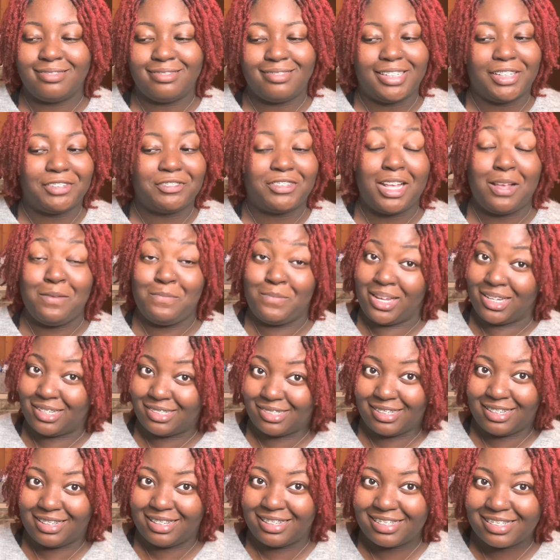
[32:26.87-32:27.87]
if that makes
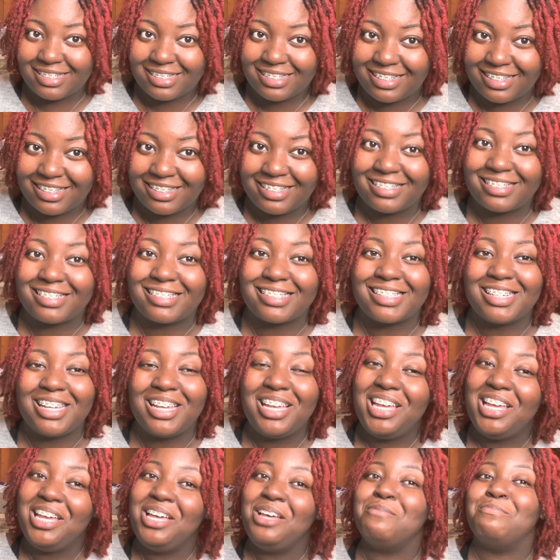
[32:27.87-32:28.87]
any sense.
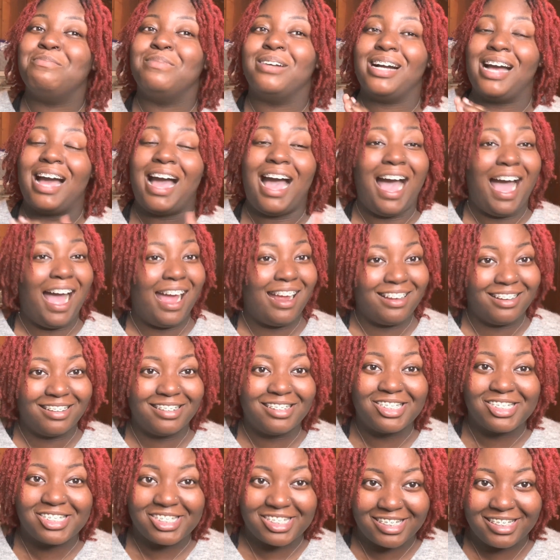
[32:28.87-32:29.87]
But I
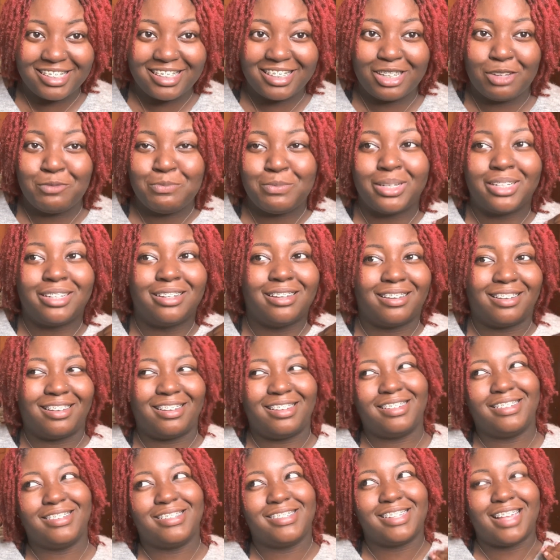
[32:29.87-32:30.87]
understood it
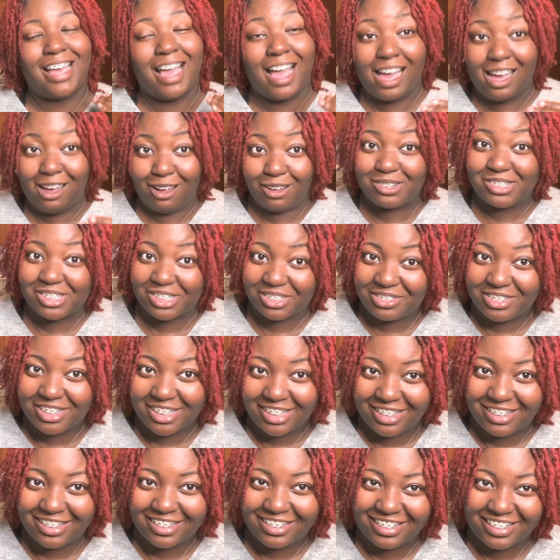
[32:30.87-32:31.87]
because I also
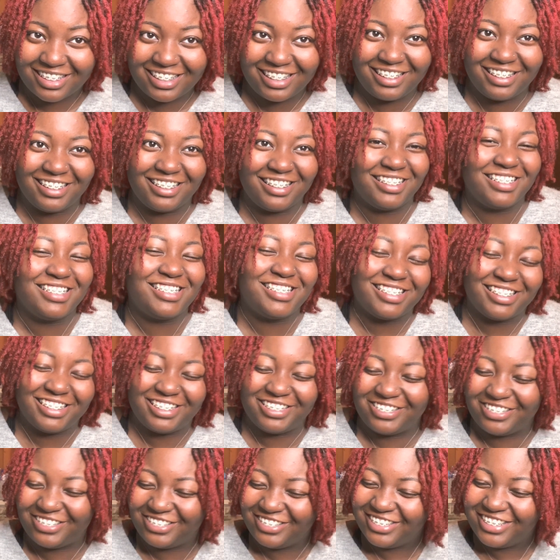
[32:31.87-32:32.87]
did it.
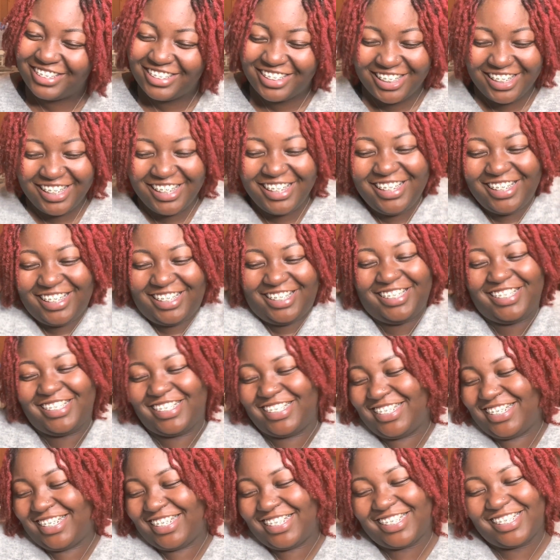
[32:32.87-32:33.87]
So it's
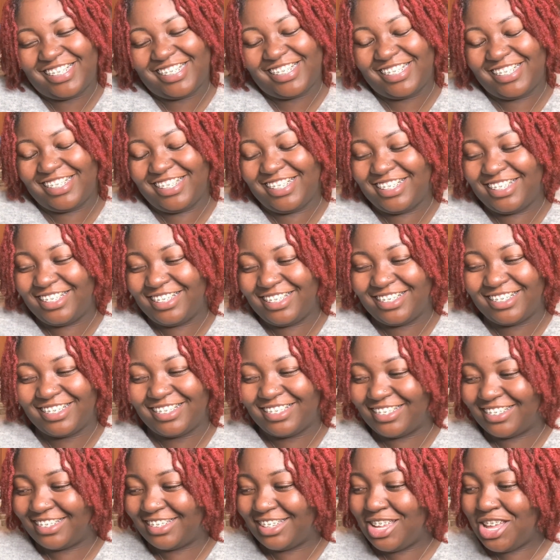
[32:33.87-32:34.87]
just
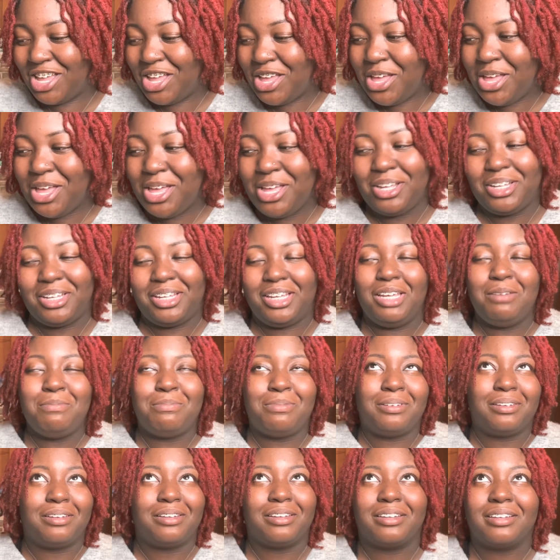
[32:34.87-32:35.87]

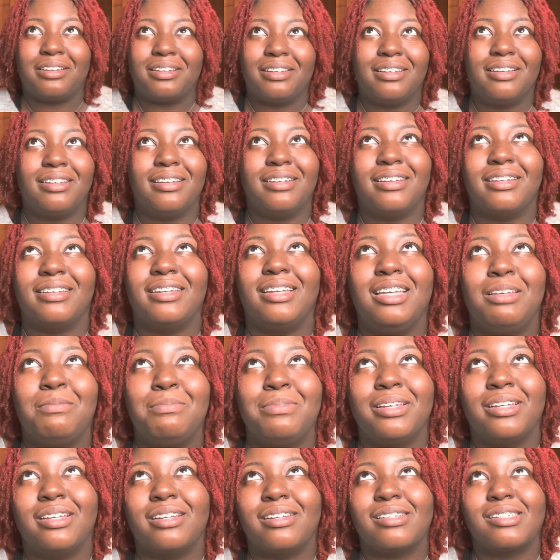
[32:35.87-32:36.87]
keeping
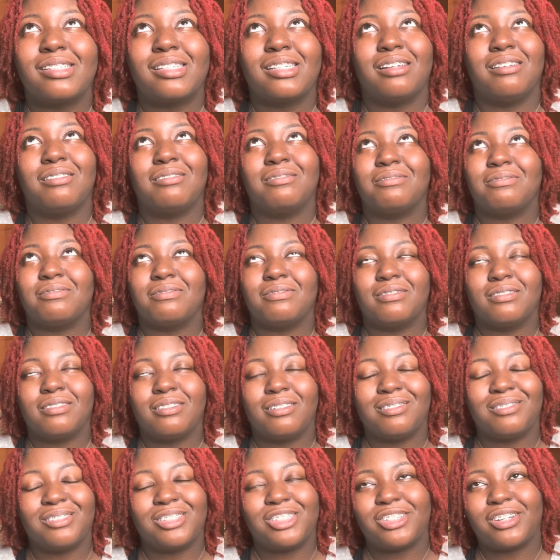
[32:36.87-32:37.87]
yourself
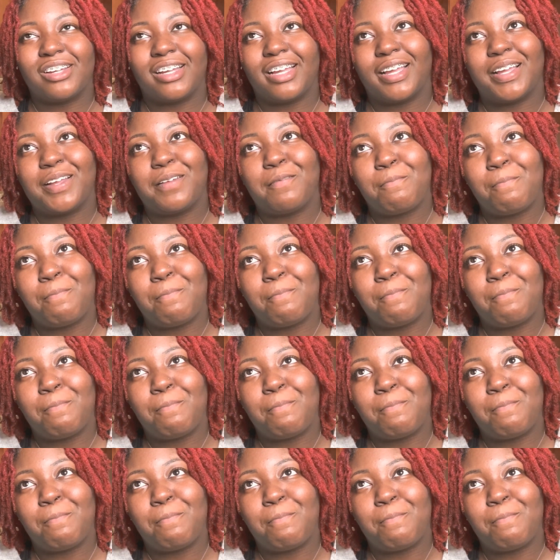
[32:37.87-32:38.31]
on track,